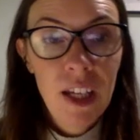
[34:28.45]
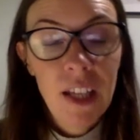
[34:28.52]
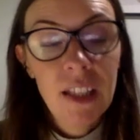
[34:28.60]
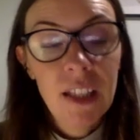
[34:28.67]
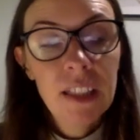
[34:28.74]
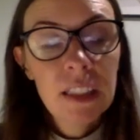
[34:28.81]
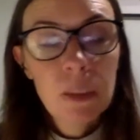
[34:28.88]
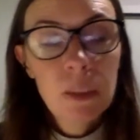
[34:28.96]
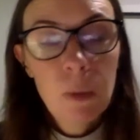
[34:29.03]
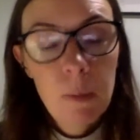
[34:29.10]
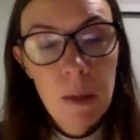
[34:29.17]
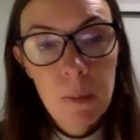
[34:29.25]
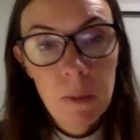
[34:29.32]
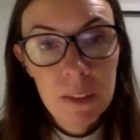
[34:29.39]
And this is where
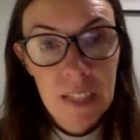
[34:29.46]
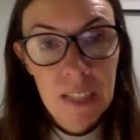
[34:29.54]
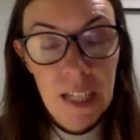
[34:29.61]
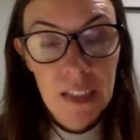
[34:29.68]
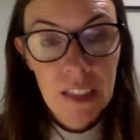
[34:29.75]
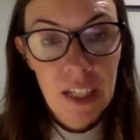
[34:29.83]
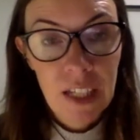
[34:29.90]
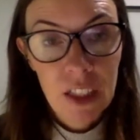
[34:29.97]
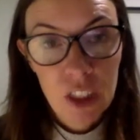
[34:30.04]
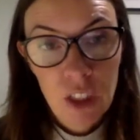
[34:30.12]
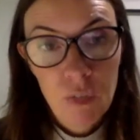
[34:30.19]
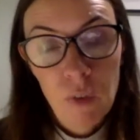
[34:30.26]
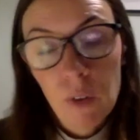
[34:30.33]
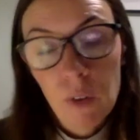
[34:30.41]
people tend to actually
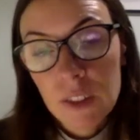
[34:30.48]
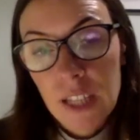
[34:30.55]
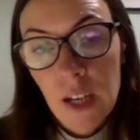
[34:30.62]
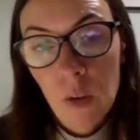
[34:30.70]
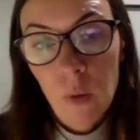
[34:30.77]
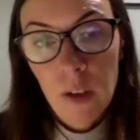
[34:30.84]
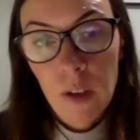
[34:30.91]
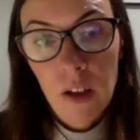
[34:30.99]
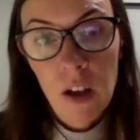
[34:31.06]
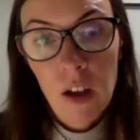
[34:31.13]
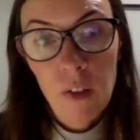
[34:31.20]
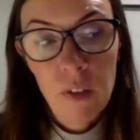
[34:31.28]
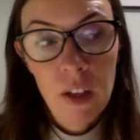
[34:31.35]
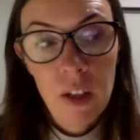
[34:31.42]
fall down quite
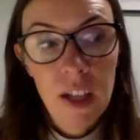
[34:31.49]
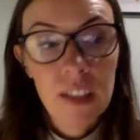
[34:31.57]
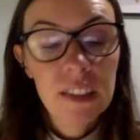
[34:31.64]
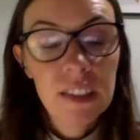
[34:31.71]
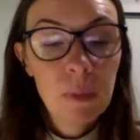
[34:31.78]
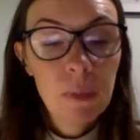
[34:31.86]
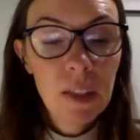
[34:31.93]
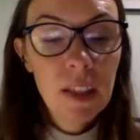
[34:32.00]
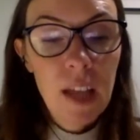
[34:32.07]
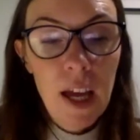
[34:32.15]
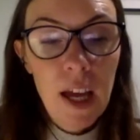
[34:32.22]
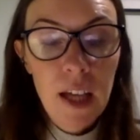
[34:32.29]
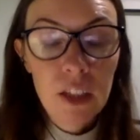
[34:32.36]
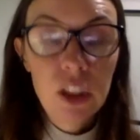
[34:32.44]
often. And it's something that
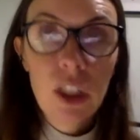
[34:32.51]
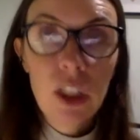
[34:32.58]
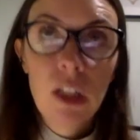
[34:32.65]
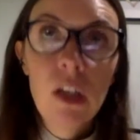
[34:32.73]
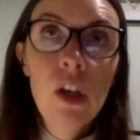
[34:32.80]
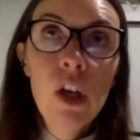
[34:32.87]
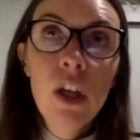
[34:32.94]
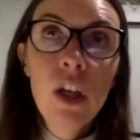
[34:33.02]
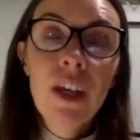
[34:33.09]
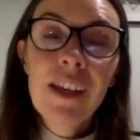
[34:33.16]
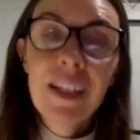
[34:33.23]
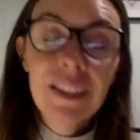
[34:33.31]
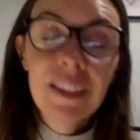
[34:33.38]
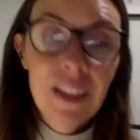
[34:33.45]
actually you
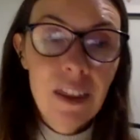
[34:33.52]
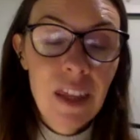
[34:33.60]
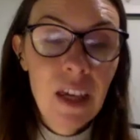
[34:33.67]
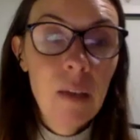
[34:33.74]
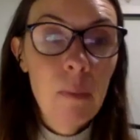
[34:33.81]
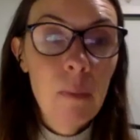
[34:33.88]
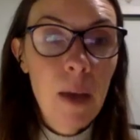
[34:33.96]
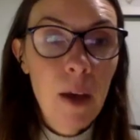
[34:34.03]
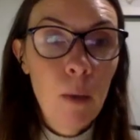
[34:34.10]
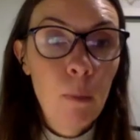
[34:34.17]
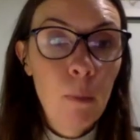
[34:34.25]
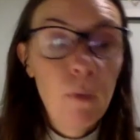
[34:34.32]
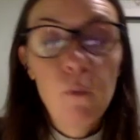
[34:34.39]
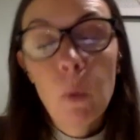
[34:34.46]
need to think about
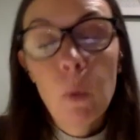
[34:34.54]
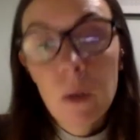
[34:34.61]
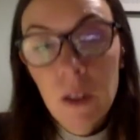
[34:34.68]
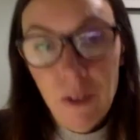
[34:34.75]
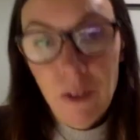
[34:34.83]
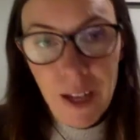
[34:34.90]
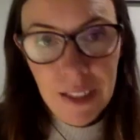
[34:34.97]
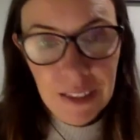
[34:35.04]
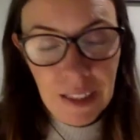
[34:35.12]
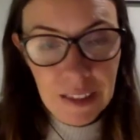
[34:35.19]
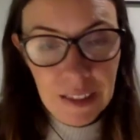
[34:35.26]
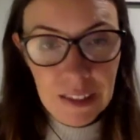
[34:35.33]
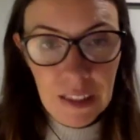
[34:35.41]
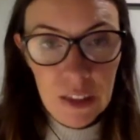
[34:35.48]
before you get to
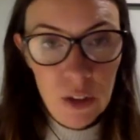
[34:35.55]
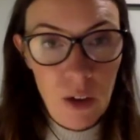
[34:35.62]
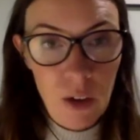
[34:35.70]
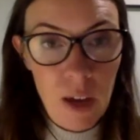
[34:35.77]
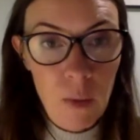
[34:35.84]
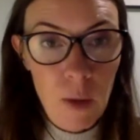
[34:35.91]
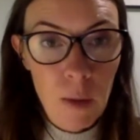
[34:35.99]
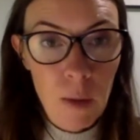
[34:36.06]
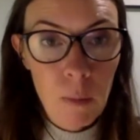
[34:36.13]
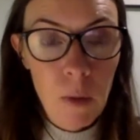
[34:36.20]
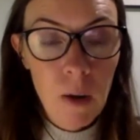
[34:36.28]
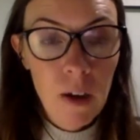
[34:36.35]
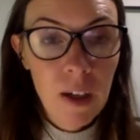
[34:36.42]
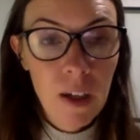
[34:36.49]
that six or eight week
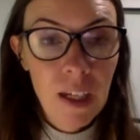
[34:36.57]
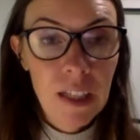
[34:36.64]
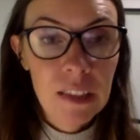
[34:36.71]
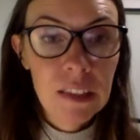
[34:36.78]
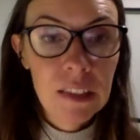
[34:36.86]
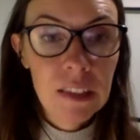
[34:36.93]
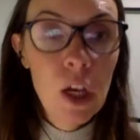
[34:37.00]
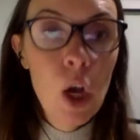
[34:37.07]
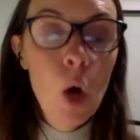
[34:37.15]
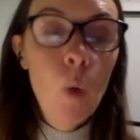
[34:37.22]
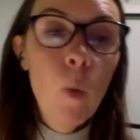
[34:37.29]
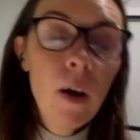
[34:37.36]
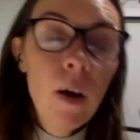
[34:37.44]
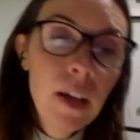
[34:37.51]
mark is
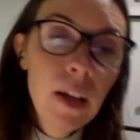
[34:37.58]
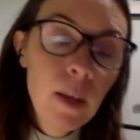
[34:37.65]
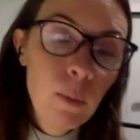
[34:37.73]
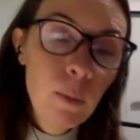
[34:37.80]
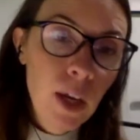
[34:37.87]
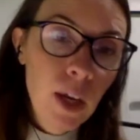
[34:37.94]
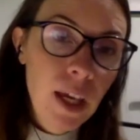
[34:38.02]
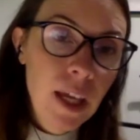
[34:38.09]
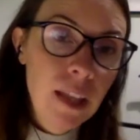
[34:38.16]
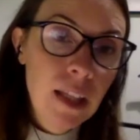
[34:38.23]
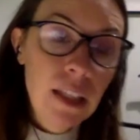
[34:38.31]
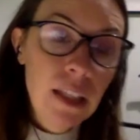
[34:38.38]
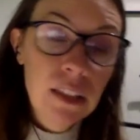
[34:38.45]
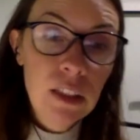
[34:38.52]
what can I bring in
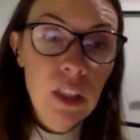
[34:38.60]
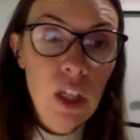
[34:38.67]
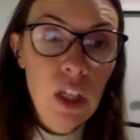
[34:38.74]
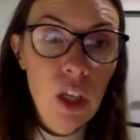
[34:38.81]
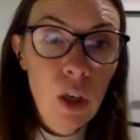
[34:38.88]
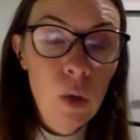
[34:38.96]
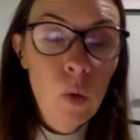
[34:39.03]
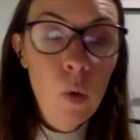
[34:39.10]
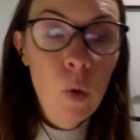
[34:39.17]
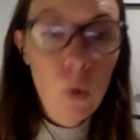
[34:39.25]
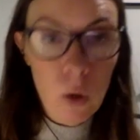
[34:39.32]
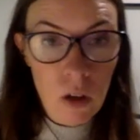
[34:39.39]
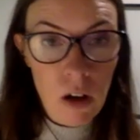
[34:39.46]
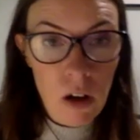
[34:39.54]
that's new
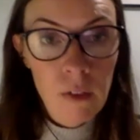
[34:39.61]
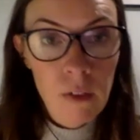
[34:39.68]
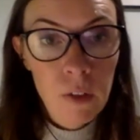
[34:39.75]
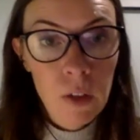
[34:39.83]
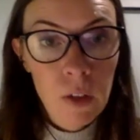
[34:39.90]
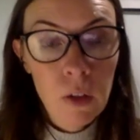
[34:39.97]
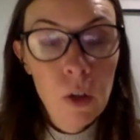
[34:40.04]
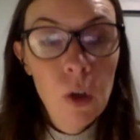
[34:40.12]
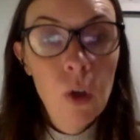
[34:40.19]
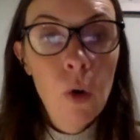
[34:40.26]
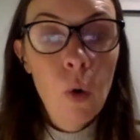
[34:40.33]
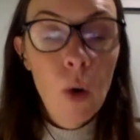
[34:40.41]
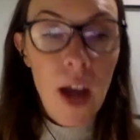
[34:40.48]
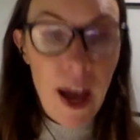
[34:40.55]
or novel?
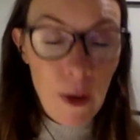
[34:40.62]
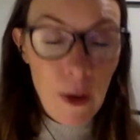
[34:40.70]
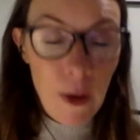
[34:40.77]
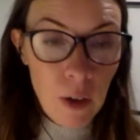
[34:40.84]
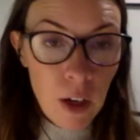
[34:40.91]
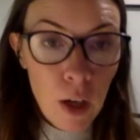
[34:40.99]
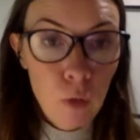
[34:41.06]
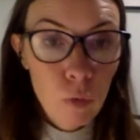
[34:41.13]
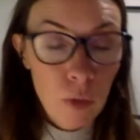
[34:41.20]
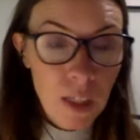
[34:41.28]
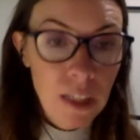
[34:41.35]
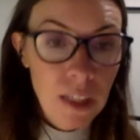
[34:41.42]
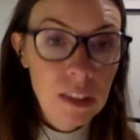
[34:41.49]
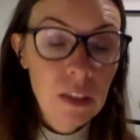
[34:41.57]
Or how can I
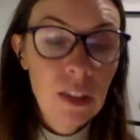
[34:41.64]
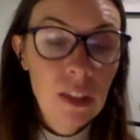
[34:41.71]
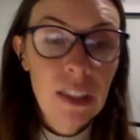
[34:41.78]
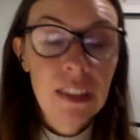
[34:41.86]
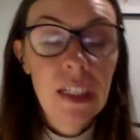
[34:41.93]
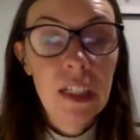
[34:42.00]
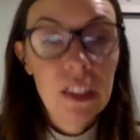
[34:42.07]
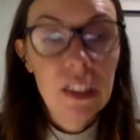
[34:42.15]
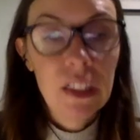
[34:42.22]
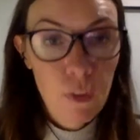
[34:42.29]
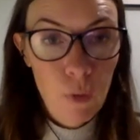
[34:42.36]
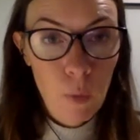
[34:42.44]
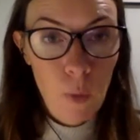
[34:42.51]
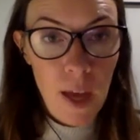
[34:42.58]
redo this in a
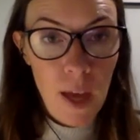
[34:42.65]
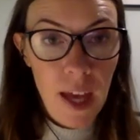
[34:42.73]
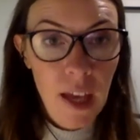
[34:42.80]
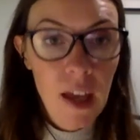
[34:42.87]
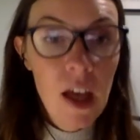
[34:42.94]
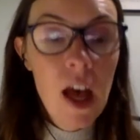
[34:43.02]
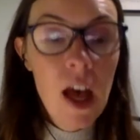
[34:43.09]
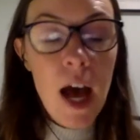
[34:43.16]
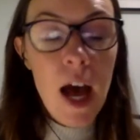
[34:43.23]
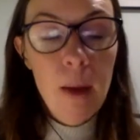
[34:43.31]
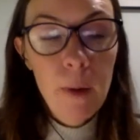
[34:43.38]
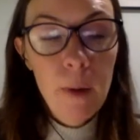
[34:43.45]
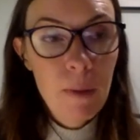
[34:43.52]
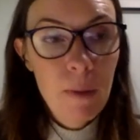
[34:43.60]
different way? And
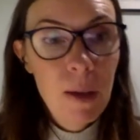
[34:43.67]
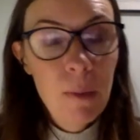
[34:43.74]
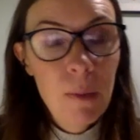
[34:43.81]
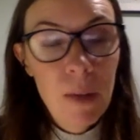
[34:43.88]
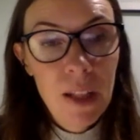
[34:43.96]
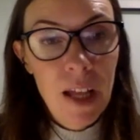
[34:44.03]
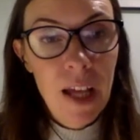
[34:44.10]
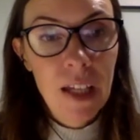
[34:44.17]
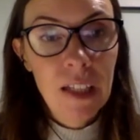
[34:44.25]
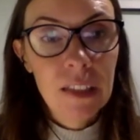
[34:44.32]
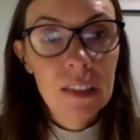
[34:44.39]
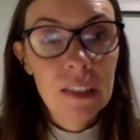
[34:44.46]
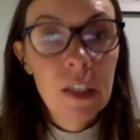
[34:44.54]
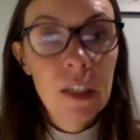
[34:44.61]
what yeah. I mean by that
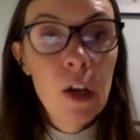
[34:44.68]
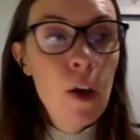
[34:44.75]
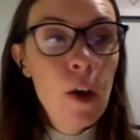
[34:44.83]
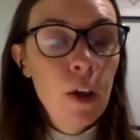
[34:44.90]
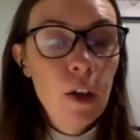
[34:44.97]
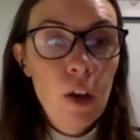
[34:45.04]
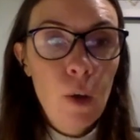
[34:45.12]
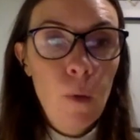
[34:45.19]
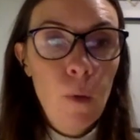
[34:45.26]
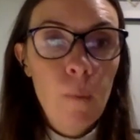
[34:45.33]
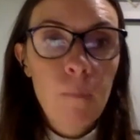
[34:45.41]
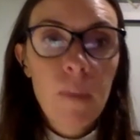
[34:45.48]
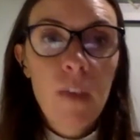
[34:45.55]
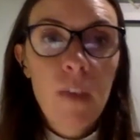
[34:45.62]
is, you know,
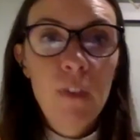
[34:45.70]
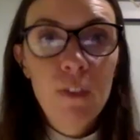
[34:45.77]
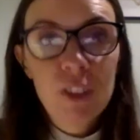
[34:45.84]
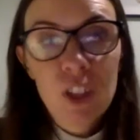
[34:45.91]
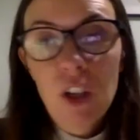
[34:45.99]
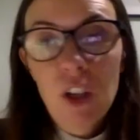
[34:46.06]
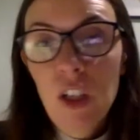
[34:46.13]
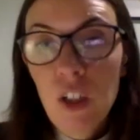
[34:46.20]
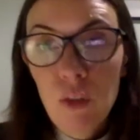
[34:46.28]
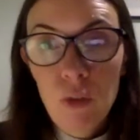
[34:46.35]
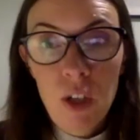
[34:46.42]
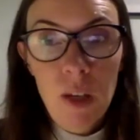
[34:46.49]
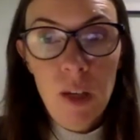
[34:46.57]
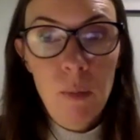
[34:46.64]
if you started a
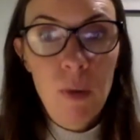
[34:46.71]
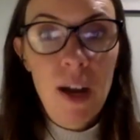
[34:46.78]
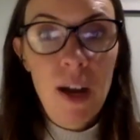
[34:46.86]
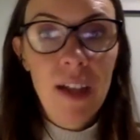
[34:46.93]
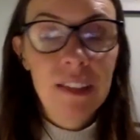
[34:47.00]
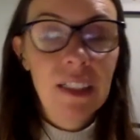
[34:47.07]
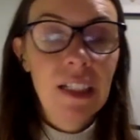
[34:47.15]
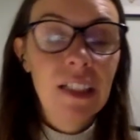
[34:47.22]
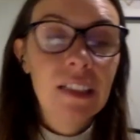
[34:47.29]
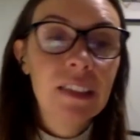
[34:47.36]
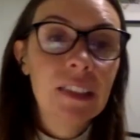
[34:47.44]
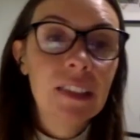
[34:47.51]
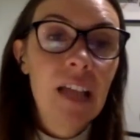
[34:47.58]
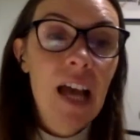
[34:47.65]
running practice
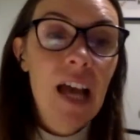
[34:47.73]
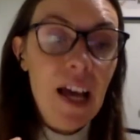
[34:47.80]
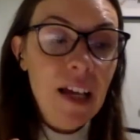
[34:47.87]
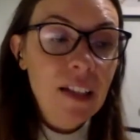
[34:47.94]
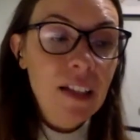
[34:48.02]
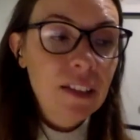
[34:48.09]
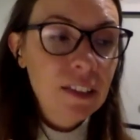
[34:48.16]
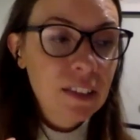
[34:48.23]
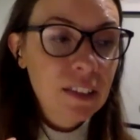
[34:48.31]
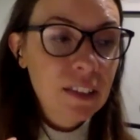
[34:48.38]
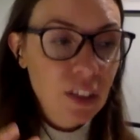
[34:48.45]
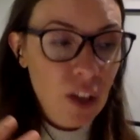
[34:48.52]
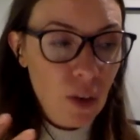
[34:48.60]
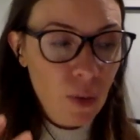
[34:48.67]
and
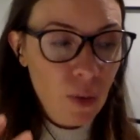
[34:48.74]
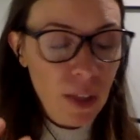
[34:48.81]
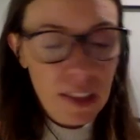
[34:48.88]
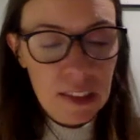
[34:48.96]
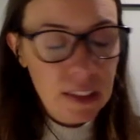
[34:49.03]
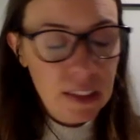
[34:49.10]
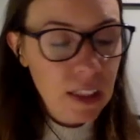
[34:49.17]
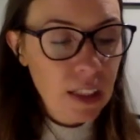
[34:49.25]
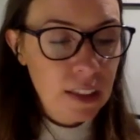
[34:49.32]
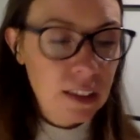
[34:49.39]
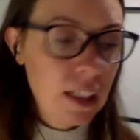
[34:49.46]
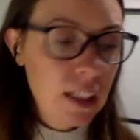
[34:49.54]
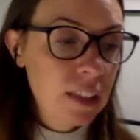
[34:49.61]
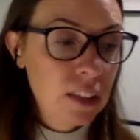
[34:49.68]
you know it's it's
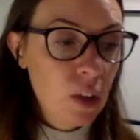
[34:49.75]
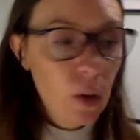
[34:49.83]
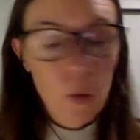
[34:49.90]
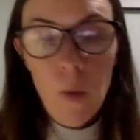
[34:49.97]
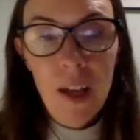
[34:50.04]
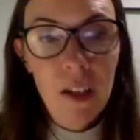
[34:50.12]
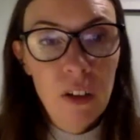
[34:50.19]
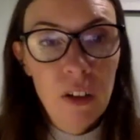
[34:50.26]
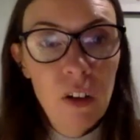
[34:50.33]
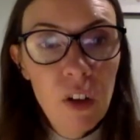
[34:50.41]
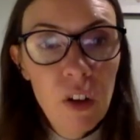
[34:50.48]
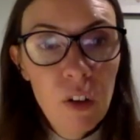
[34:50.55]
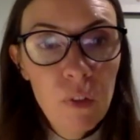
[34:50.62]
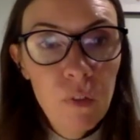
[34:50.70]
it's going well
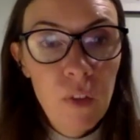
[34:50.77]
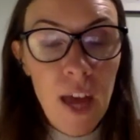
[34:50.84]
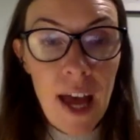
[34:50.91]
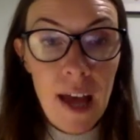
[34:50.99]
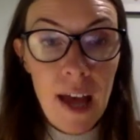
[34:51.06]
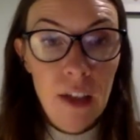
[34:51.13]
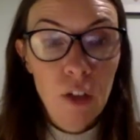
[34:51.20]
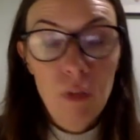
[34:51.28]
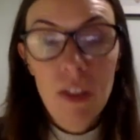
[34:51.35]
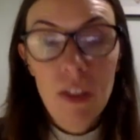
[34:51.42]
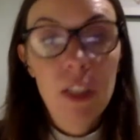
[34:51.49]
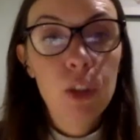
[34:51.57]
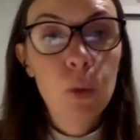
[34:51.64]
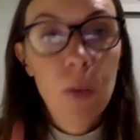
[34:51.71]
enough and you're re
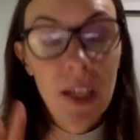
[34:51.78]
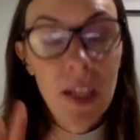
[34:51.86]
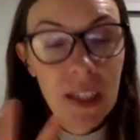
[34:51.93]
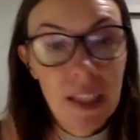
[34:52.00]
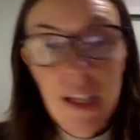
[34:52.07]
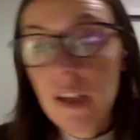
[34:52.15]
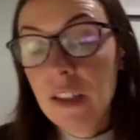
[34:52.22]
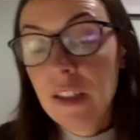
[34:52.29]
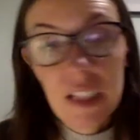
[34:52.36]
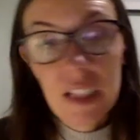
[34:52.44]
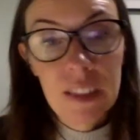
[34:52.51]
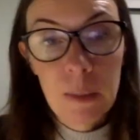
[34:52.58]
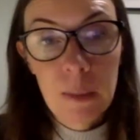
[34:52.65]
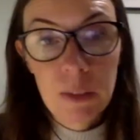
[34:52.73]
enjoying it, then
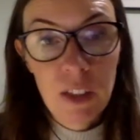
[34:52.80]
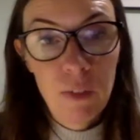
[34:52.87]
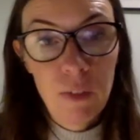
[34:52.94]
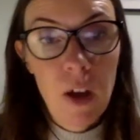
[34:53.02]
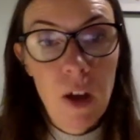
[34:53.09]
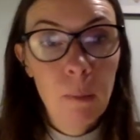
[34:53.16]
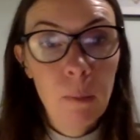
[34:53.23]
that's absolutely fine.